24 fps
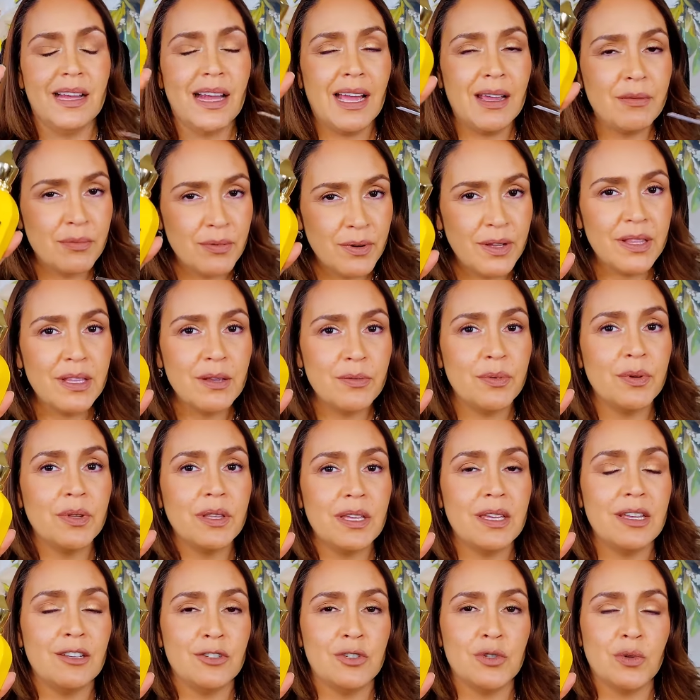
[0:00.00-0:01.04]
I really,
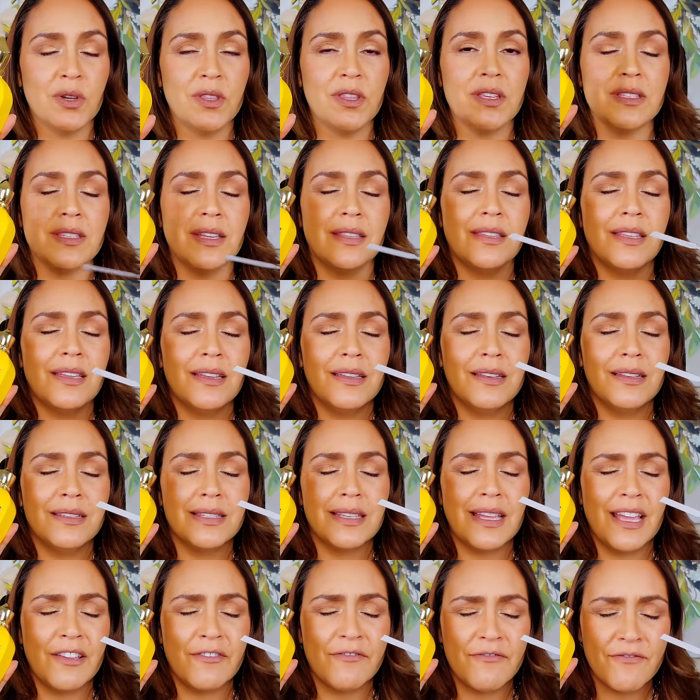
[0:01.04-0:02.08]
really enjoy this. I think it
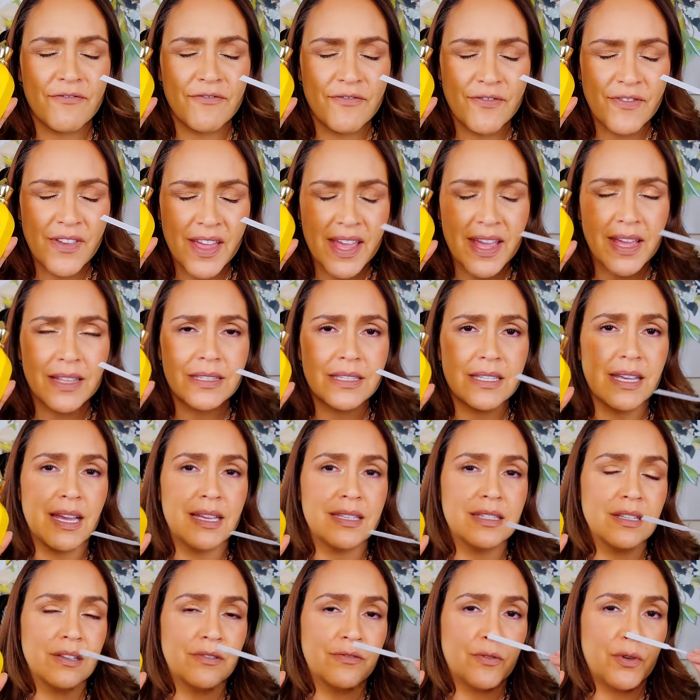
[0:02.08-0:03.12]
is a
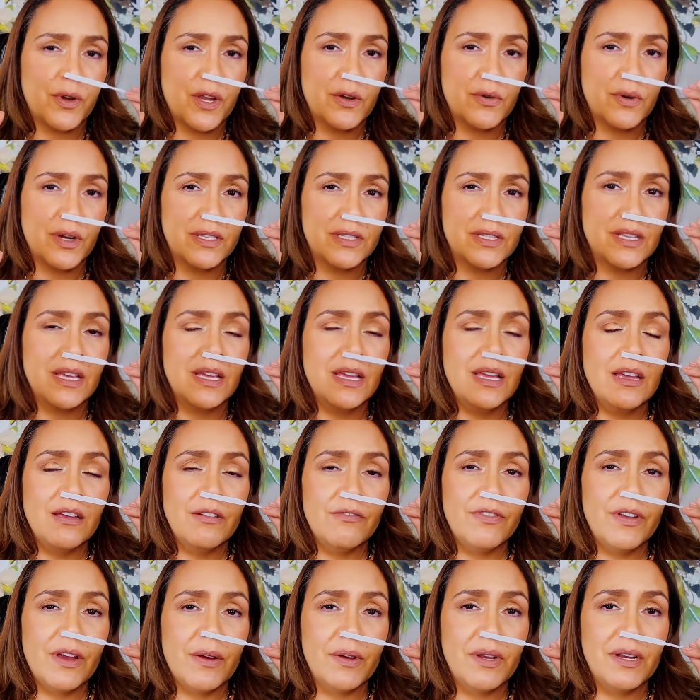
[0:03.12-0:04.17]
fantastic fragrance,
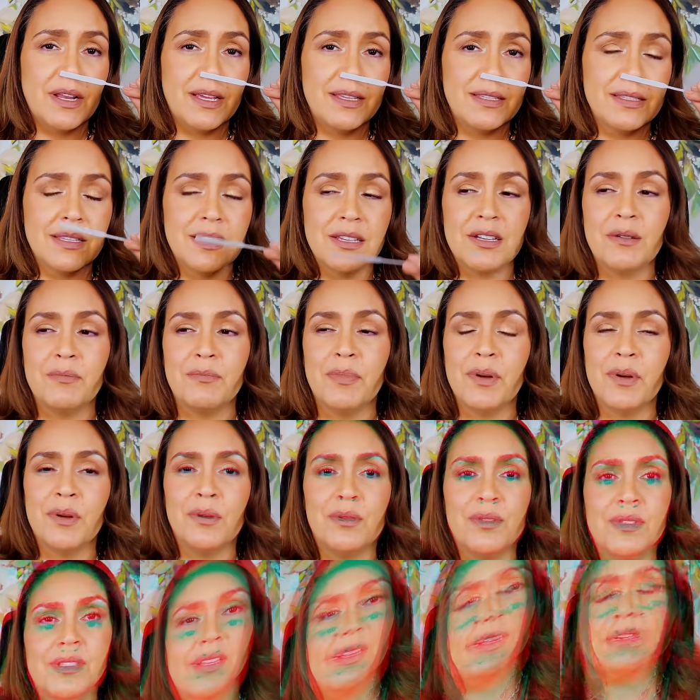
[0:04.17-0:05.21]
very nicely
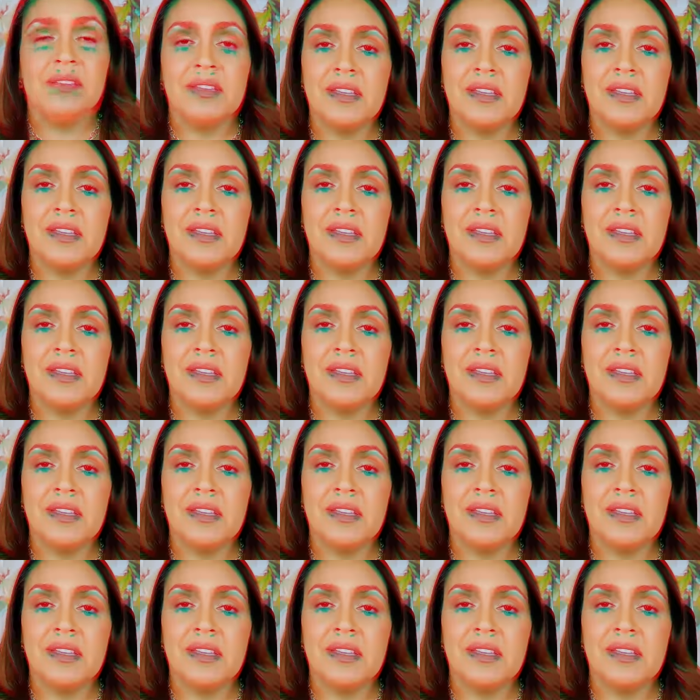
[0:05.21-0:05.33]
composed.